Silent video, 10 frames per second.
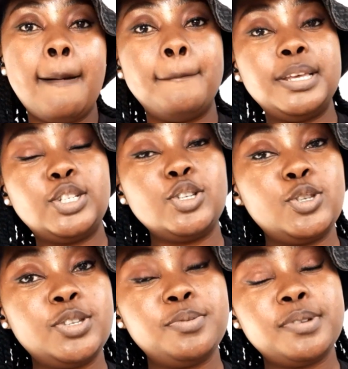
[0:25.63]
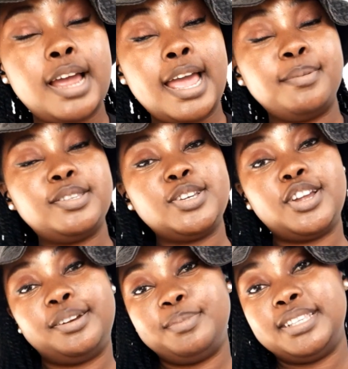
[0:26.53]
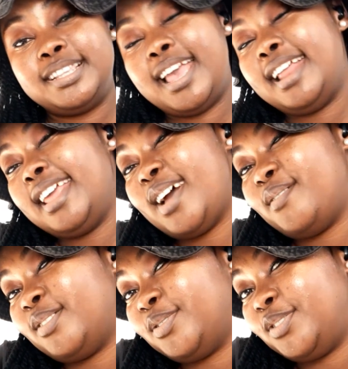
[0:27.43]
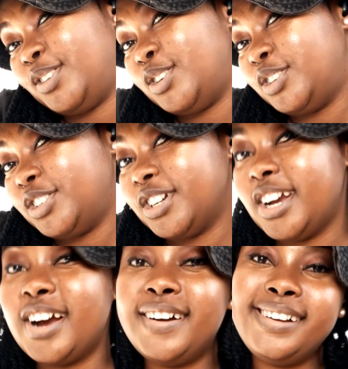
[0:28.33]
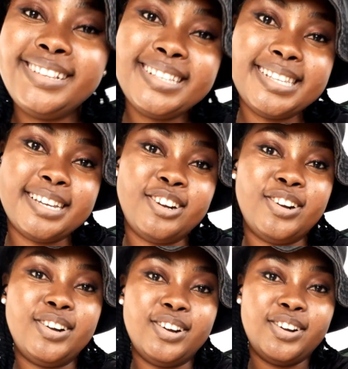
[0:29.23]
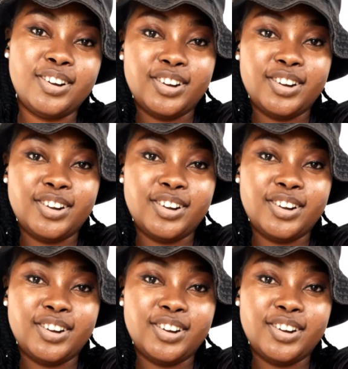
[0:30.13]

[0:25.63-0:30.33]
Be sure to subscribe to not miss any of the future content.